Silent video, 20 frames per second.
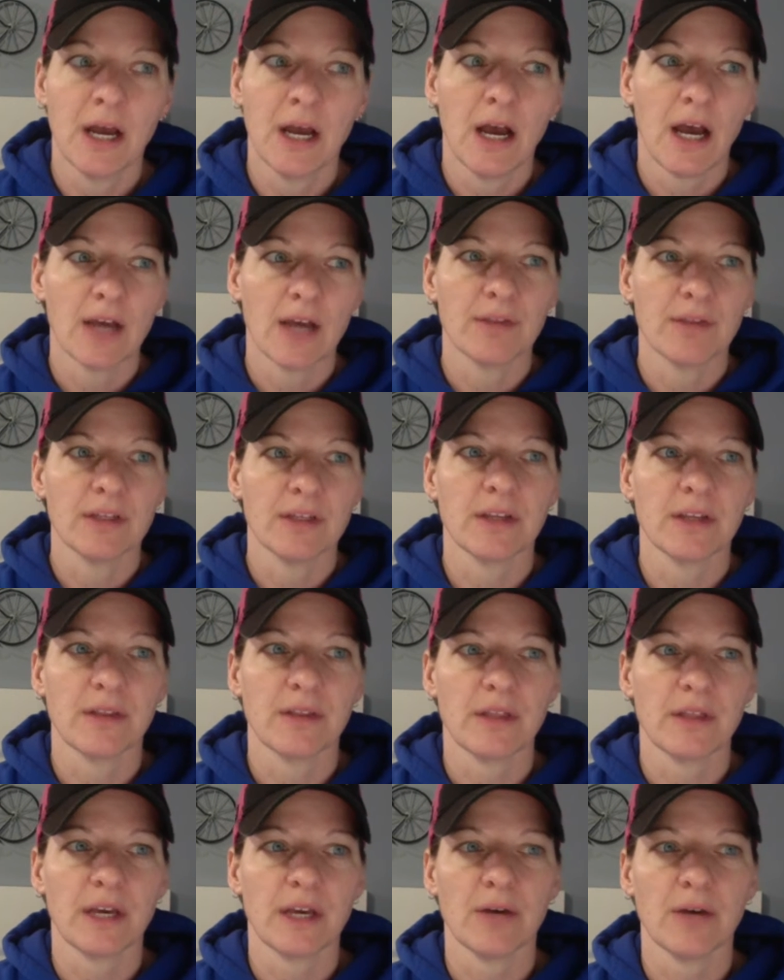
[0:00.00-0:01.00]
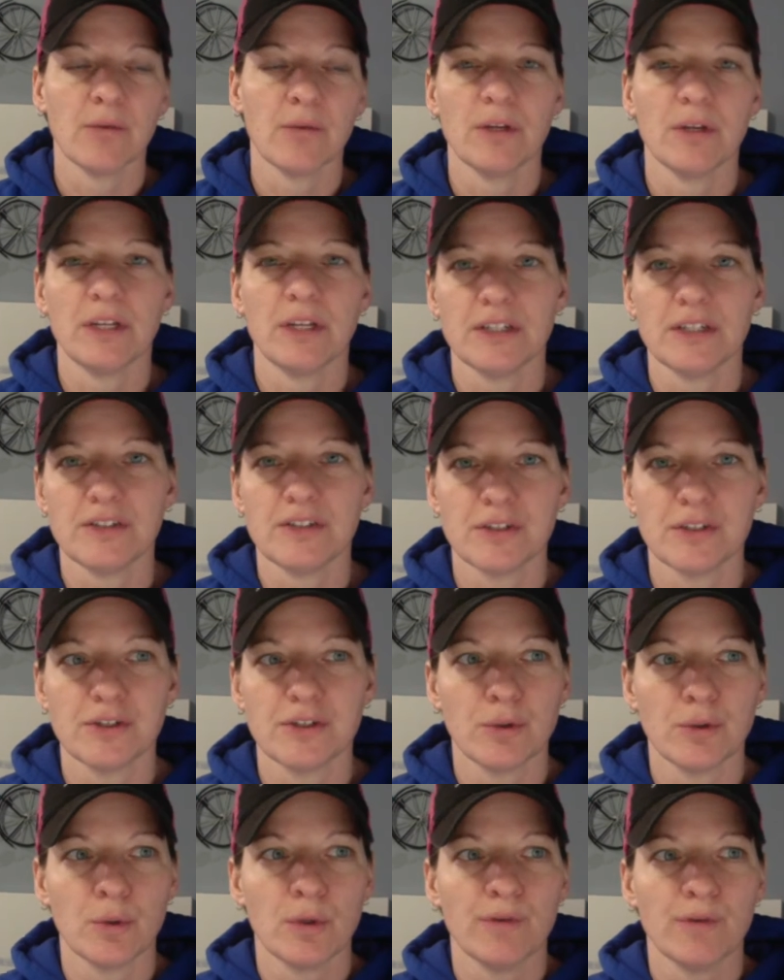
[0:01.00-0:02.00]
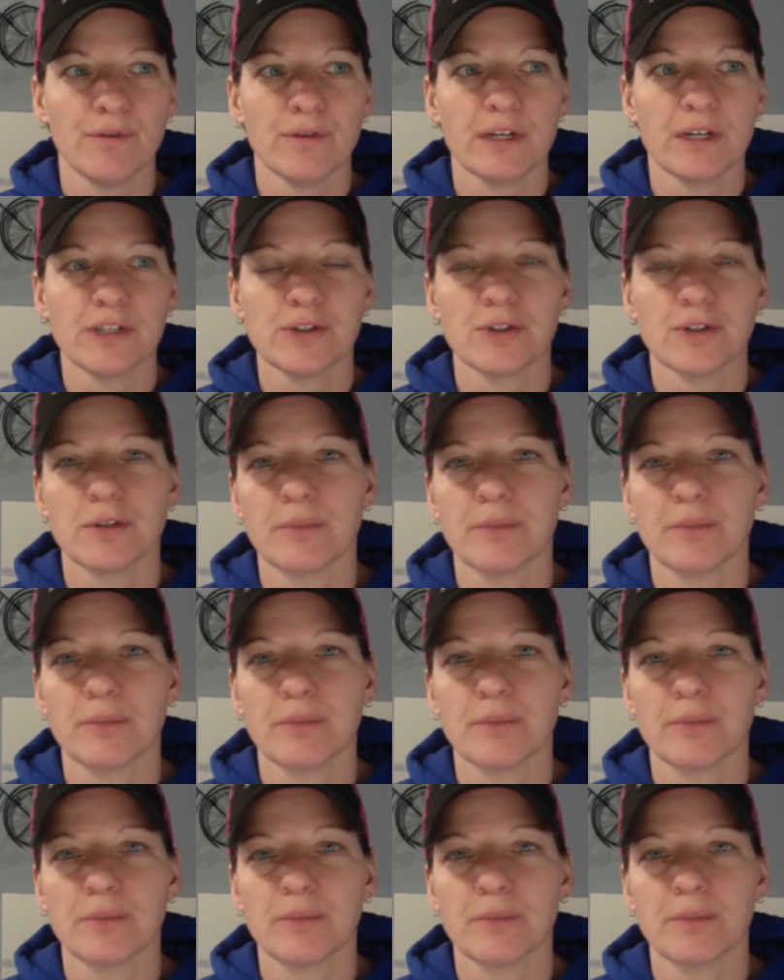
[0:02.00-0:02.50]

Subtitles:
I think that we need to do a refresher,